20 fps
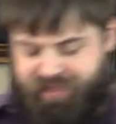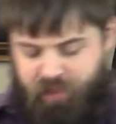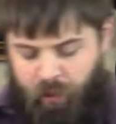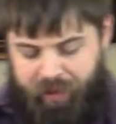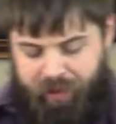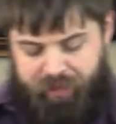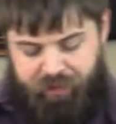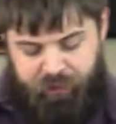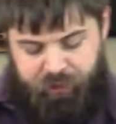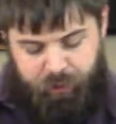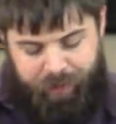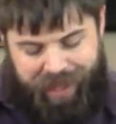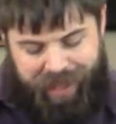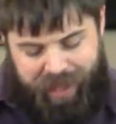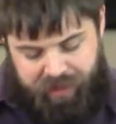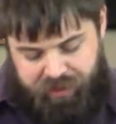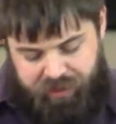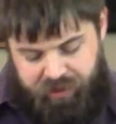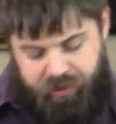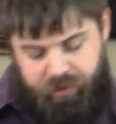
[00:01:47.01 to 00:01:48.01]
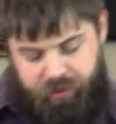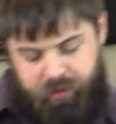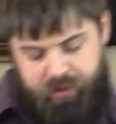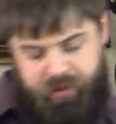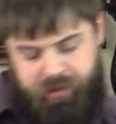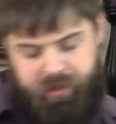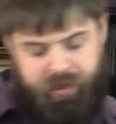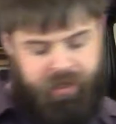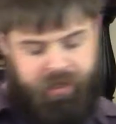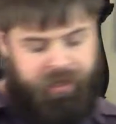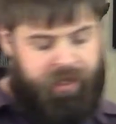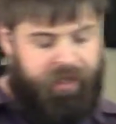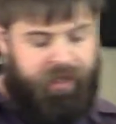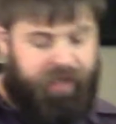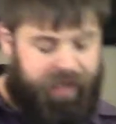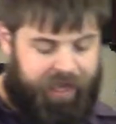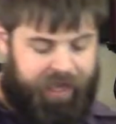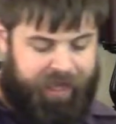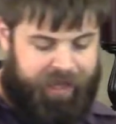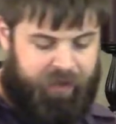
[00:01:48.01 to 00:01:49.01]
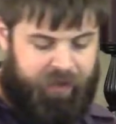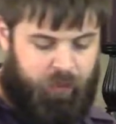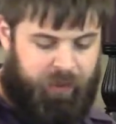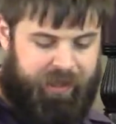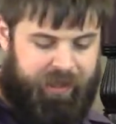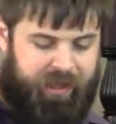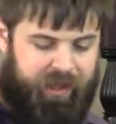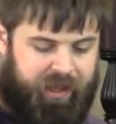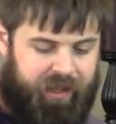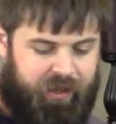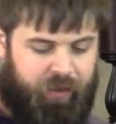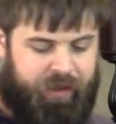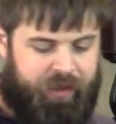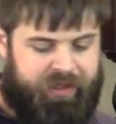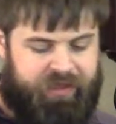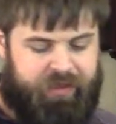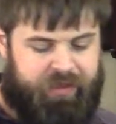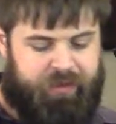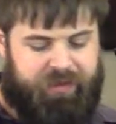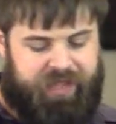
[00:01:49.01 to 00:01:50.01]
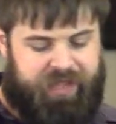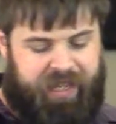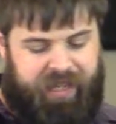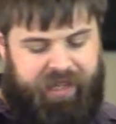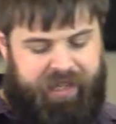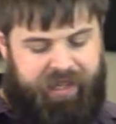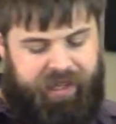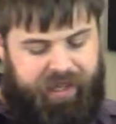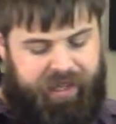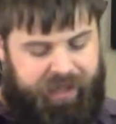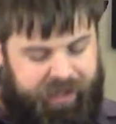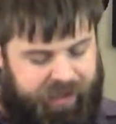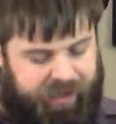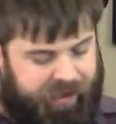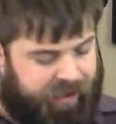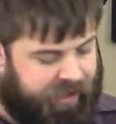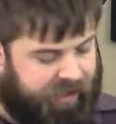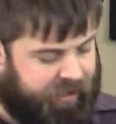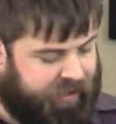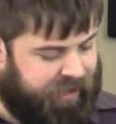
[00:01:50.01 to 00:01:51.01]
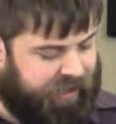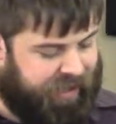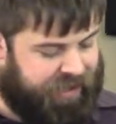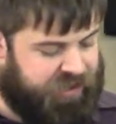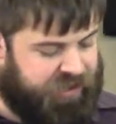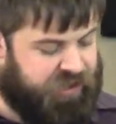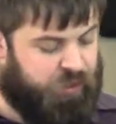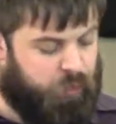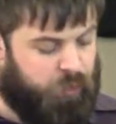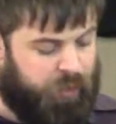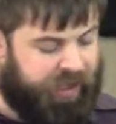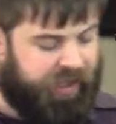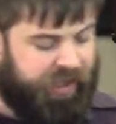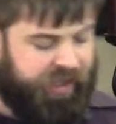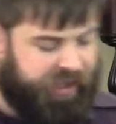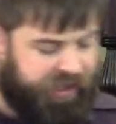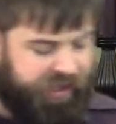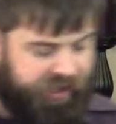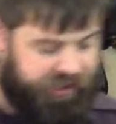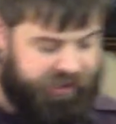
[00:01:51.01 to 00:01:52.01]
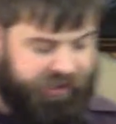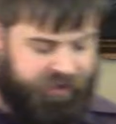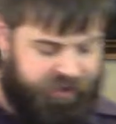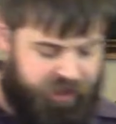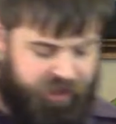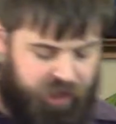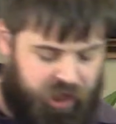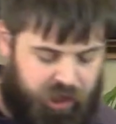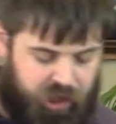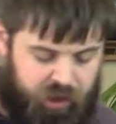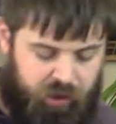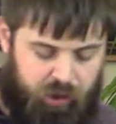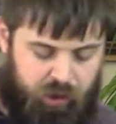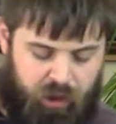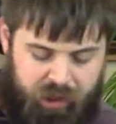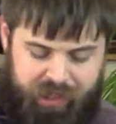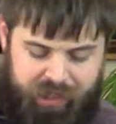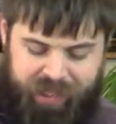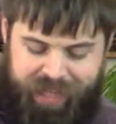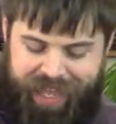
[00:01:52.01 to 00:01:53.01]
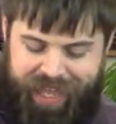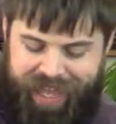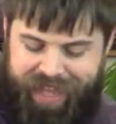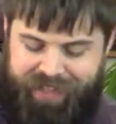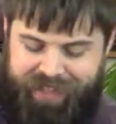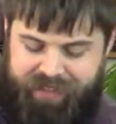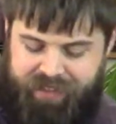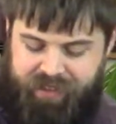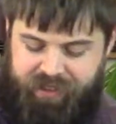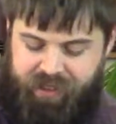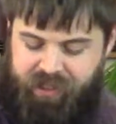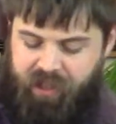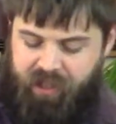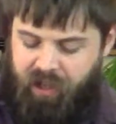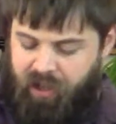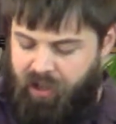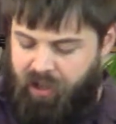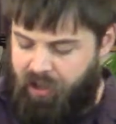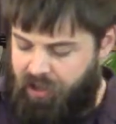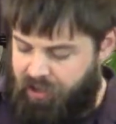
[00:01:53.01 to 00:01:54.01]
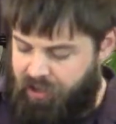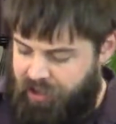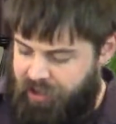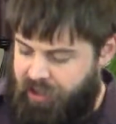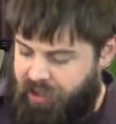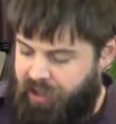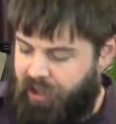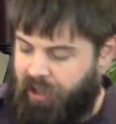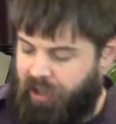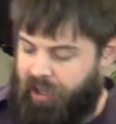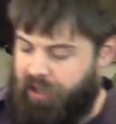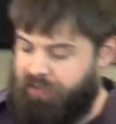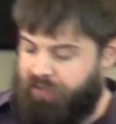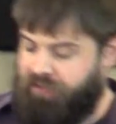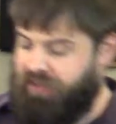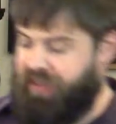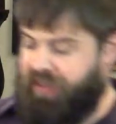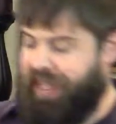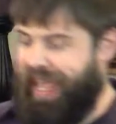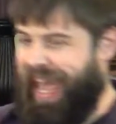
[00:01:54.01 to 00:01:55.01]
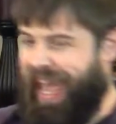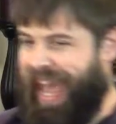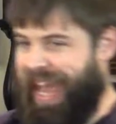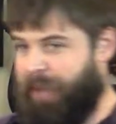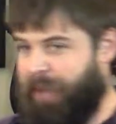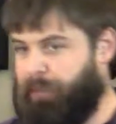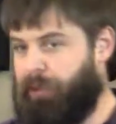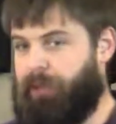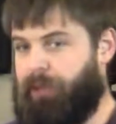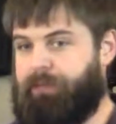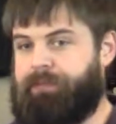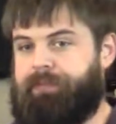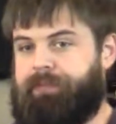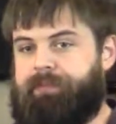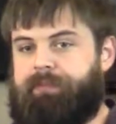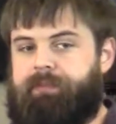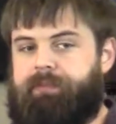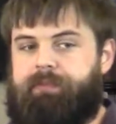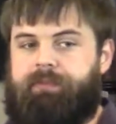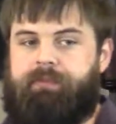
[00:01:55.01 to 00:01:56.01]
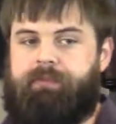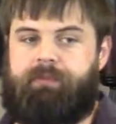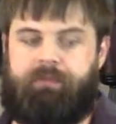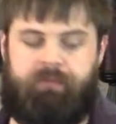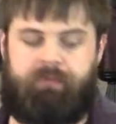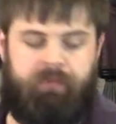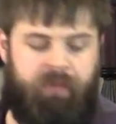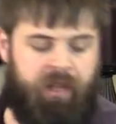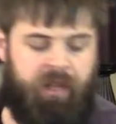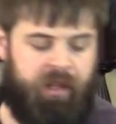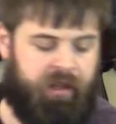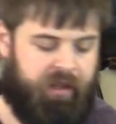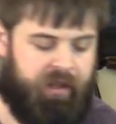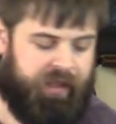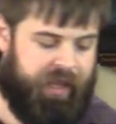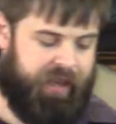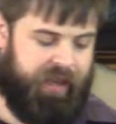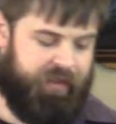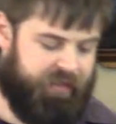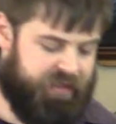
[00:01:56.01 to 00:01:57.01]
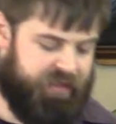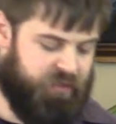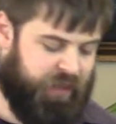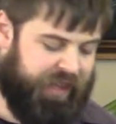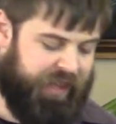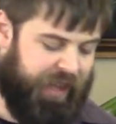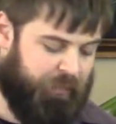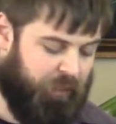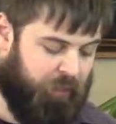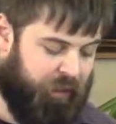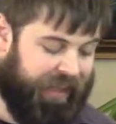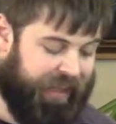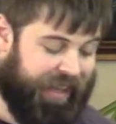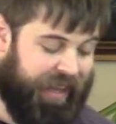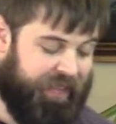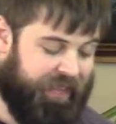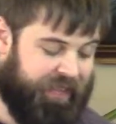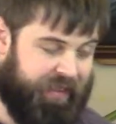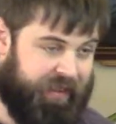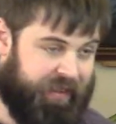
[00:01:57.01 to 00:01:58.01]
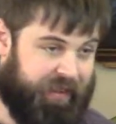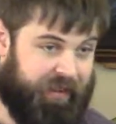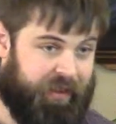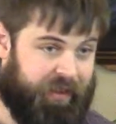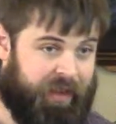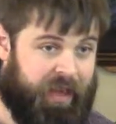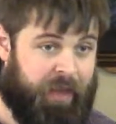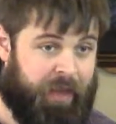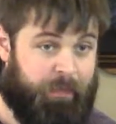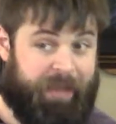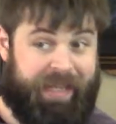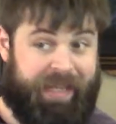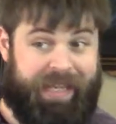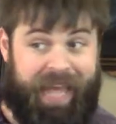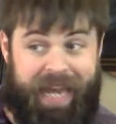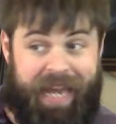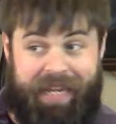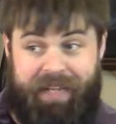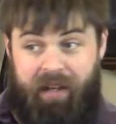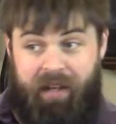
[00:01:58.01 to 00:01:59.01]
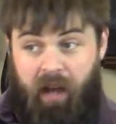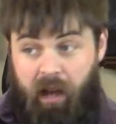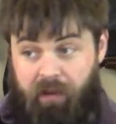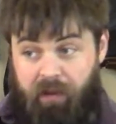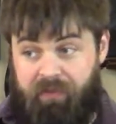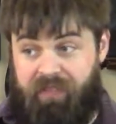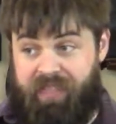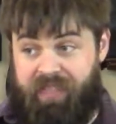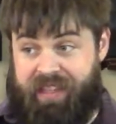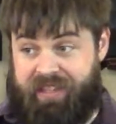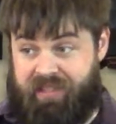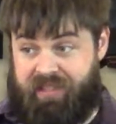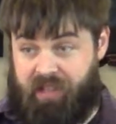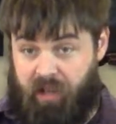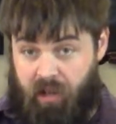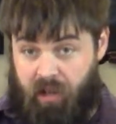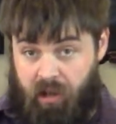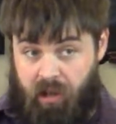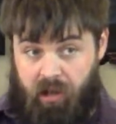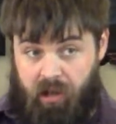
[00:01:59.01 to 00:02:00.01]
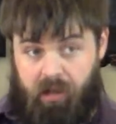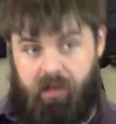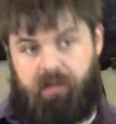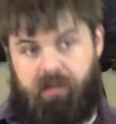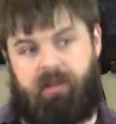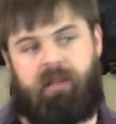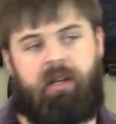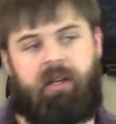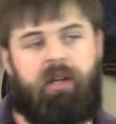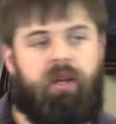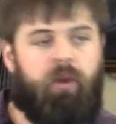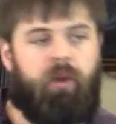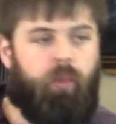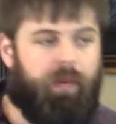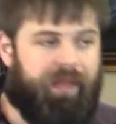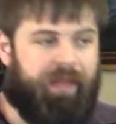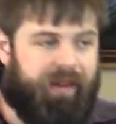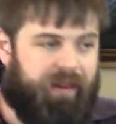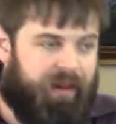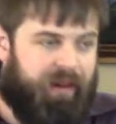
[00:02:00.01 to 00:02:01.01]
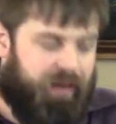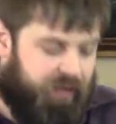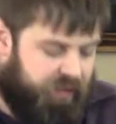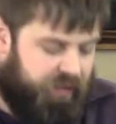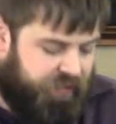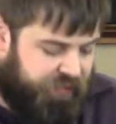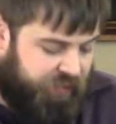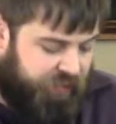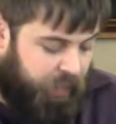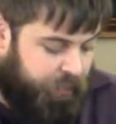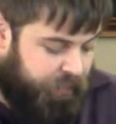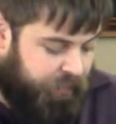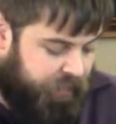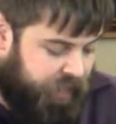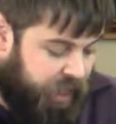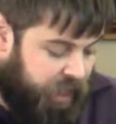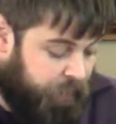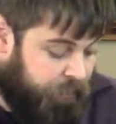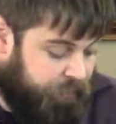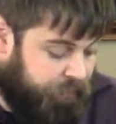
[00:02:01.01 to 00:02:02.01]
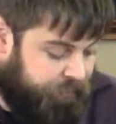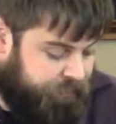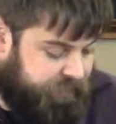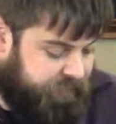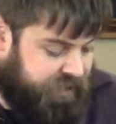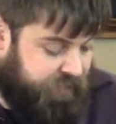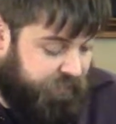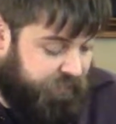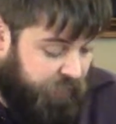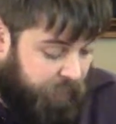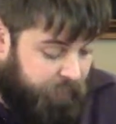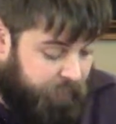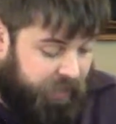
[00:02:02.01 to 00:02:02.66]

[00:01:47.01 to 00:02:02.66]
going through Matthew, and we are going to take a uh, kind of two week here look at the call of Abram. Okay, this week I'm looking at the beginning of this call when the call of from, comes from